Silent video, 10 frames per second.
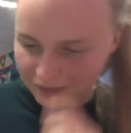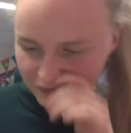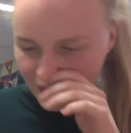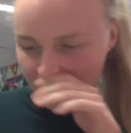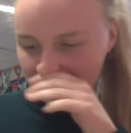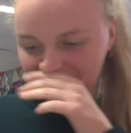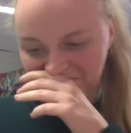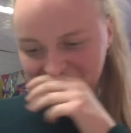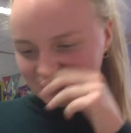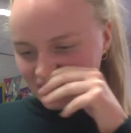Okay.
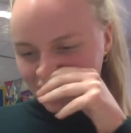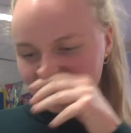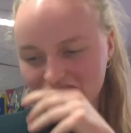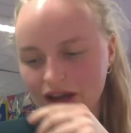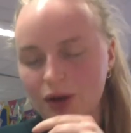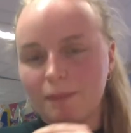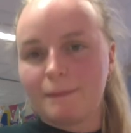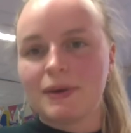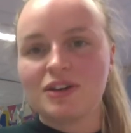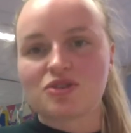So
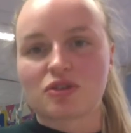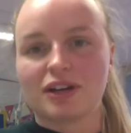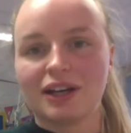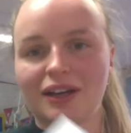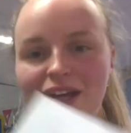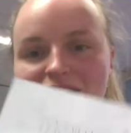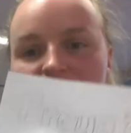my drawing is